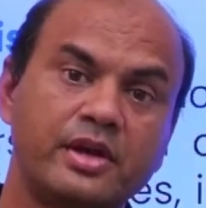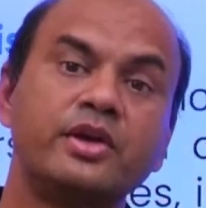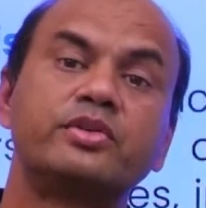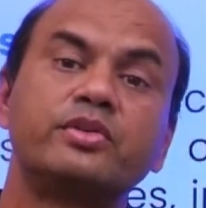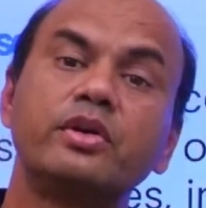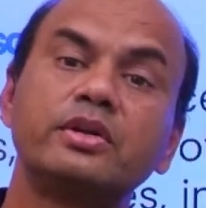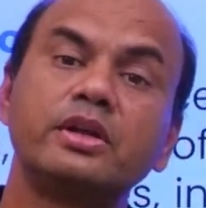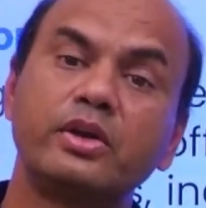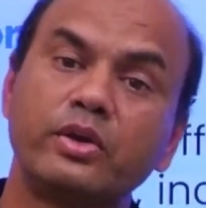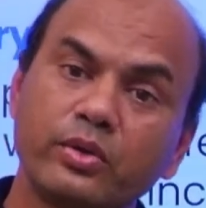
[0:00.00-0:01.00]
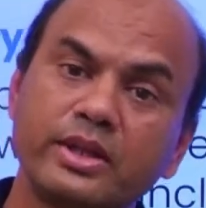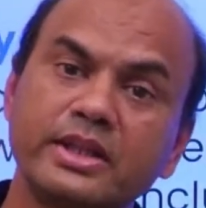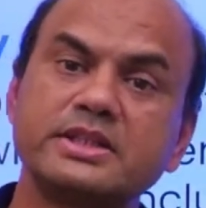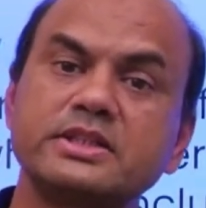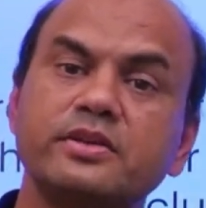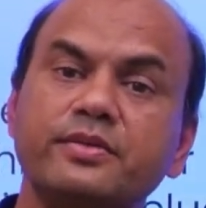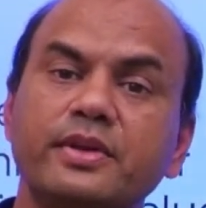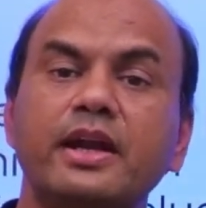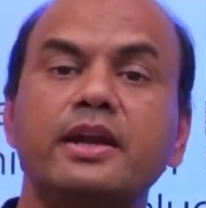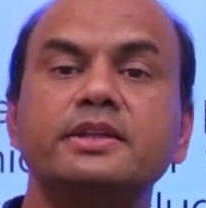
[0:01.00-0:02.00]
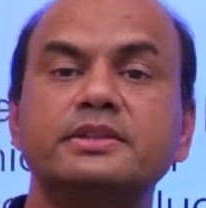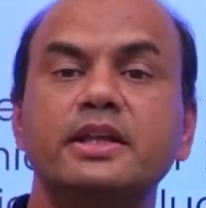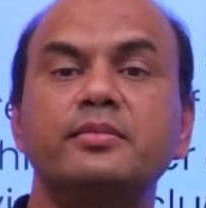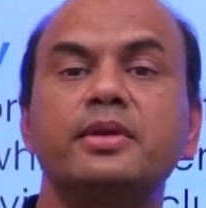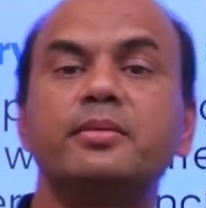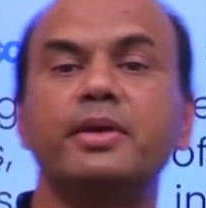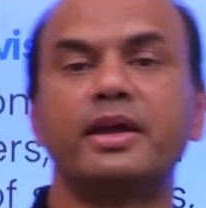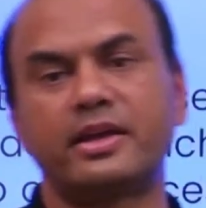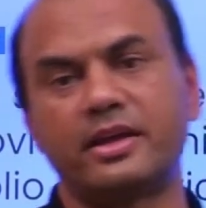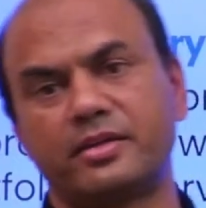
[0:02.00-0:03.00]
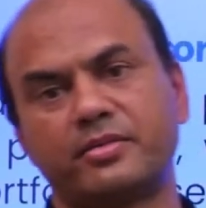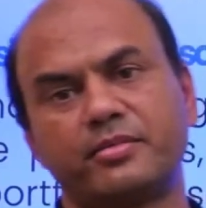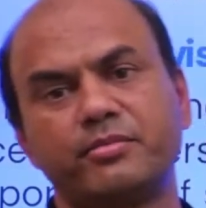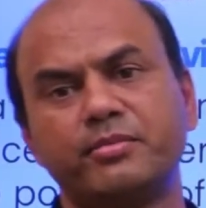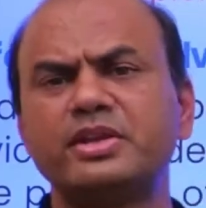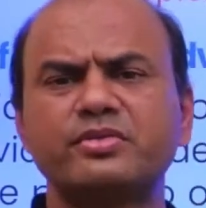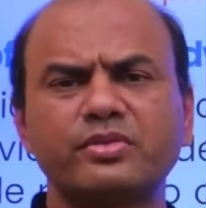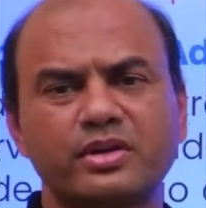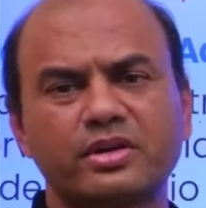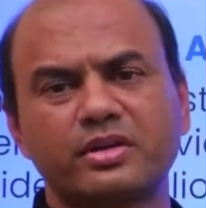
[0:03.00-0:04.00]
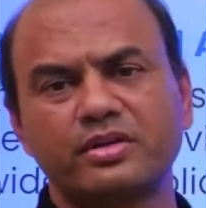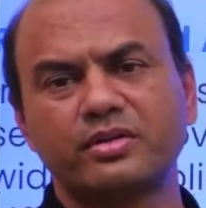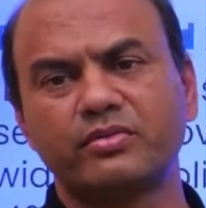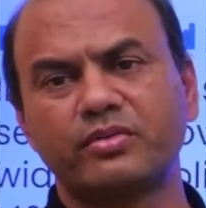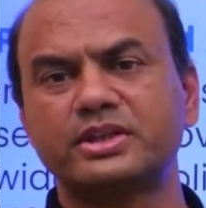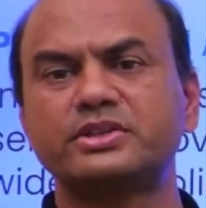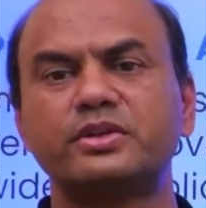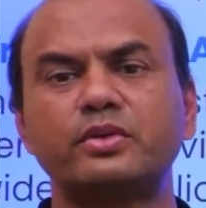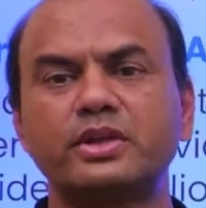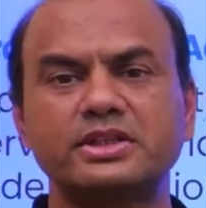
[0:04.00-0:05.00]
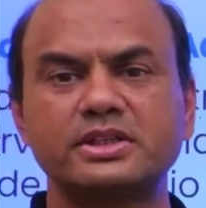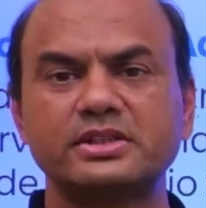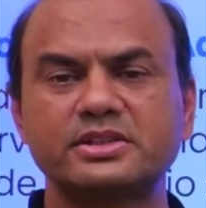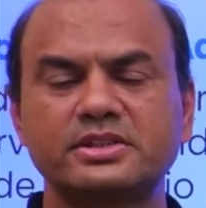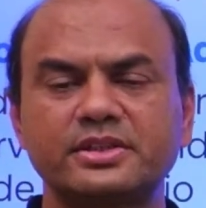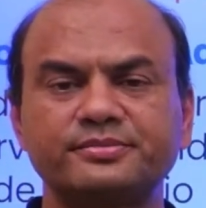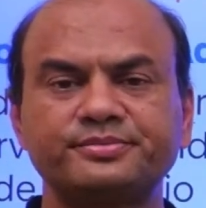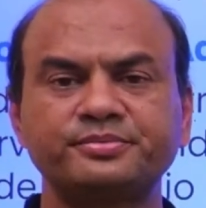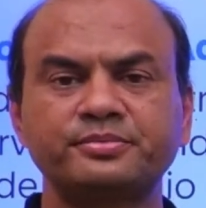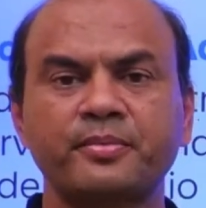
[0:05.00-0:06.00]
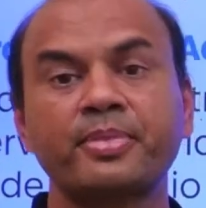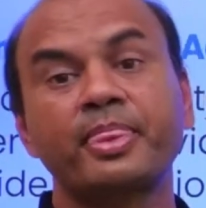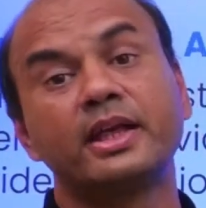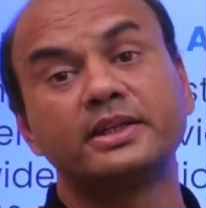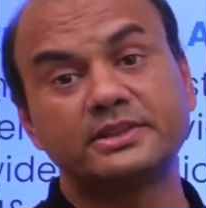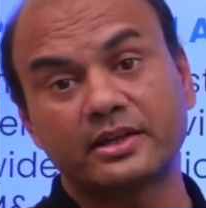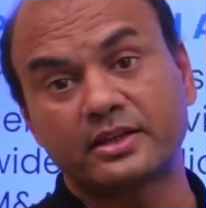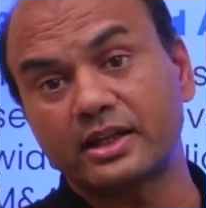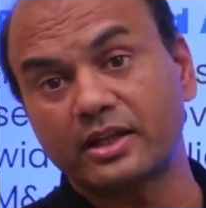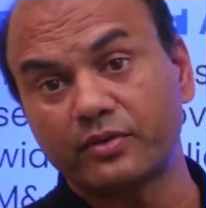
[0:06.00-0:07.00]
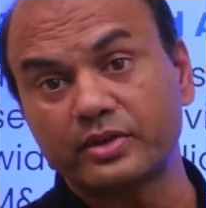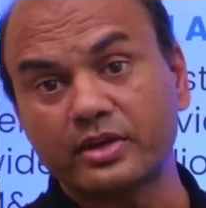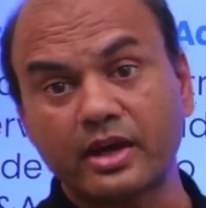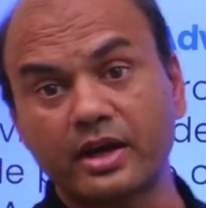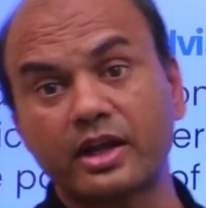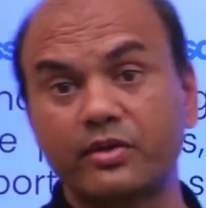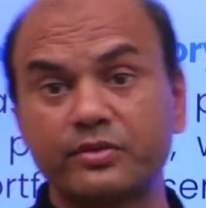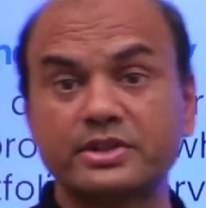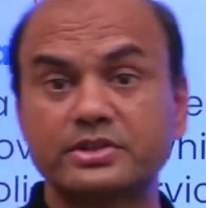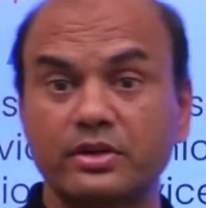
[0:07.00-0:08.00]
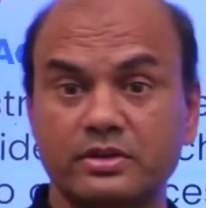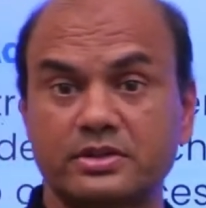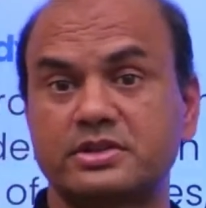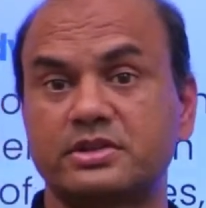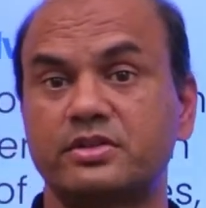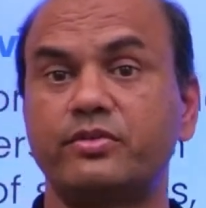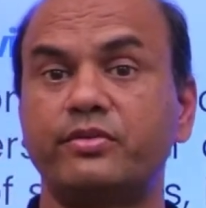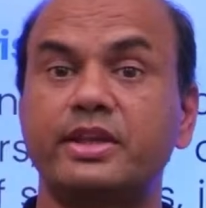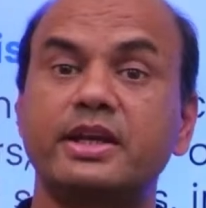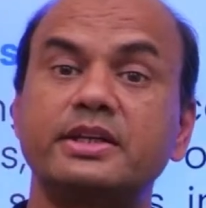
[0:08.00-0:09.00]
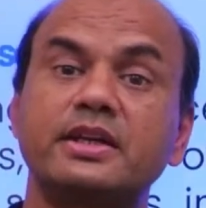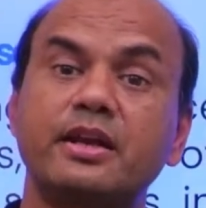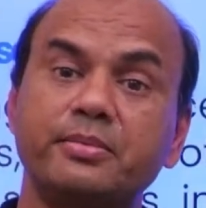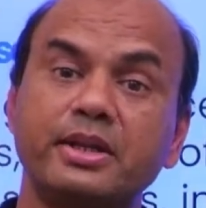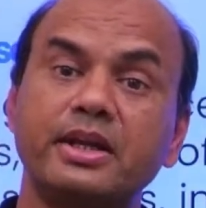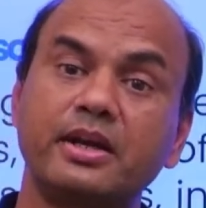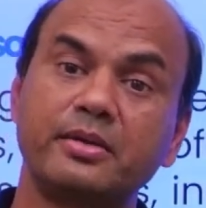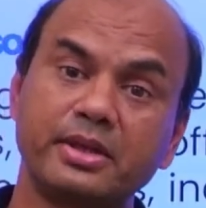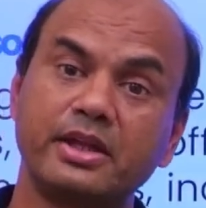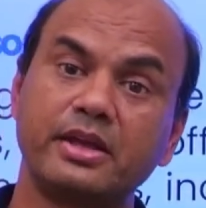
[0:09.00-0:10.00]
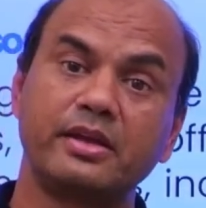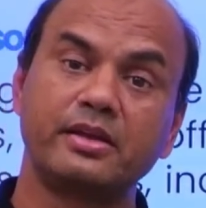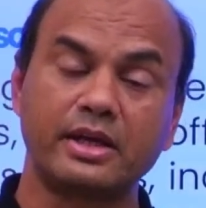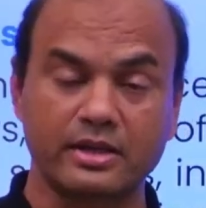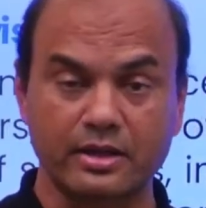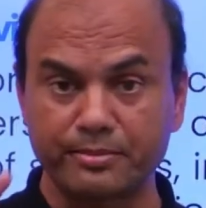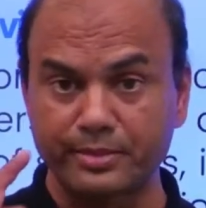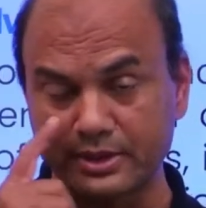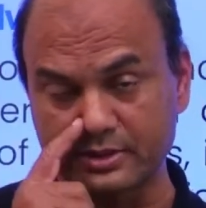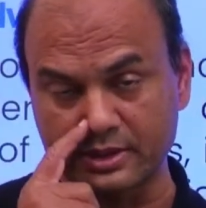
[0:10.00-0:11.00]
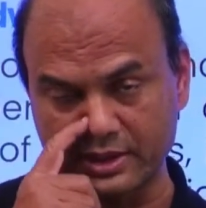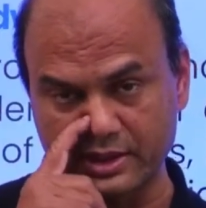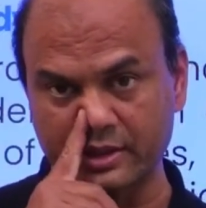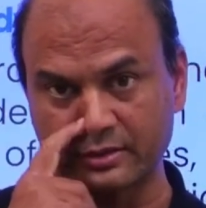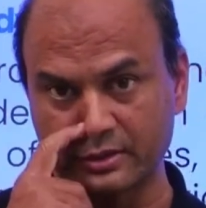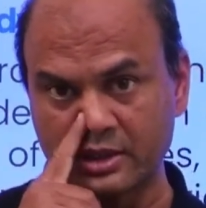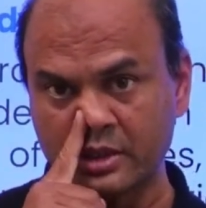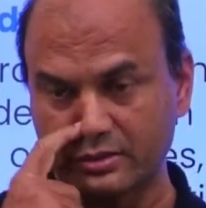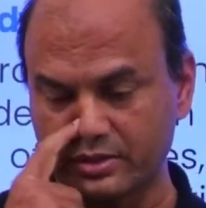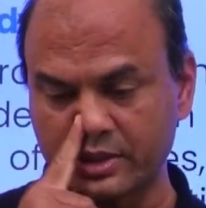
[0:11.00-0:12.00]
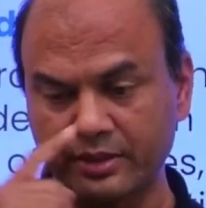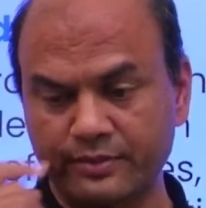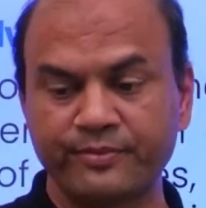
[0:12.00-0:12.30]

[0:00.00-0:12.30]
So the due diligence of that is done by the banking. Means what? What is due diligence? See here, they'll give you the rating of the stocks, whether it's AAA, AA, that company's rating. Okay?